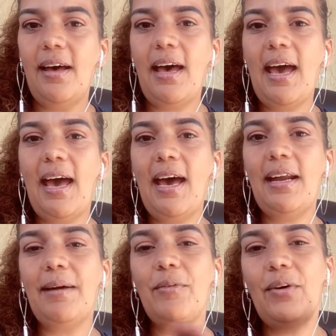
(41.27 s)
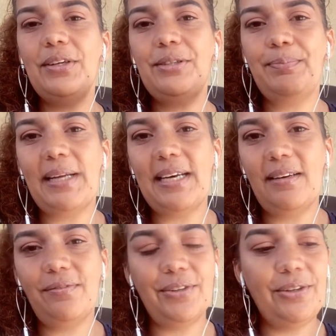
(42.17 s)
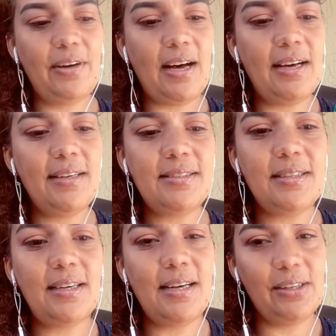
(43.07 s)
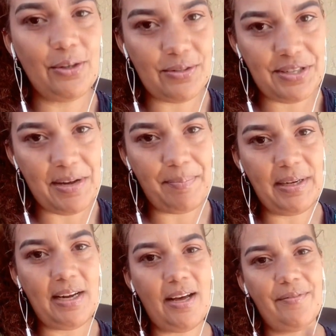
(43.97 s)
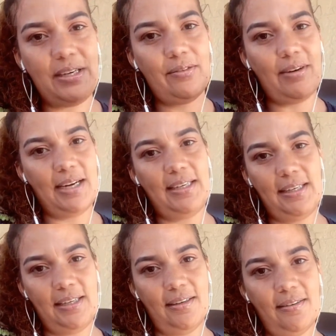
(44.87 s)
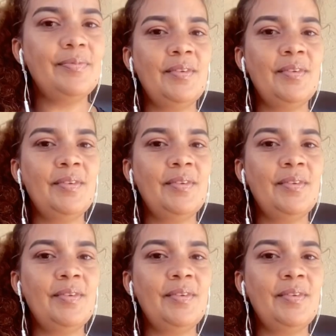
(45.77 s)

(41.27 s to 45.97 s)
and I'm going to play it for you guys, a little snippet of it right here.